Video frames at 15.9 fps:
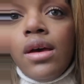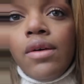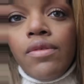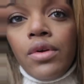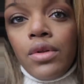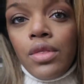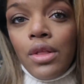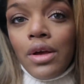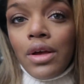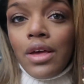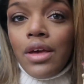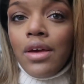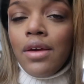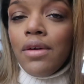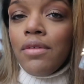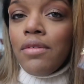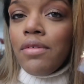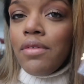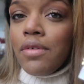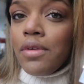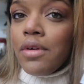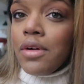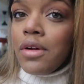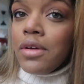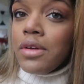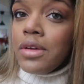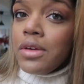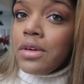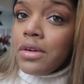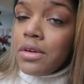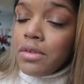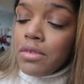if you're looking for a
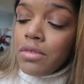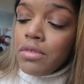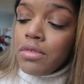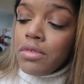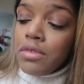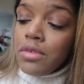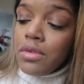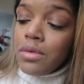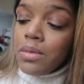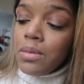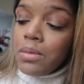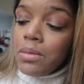gift,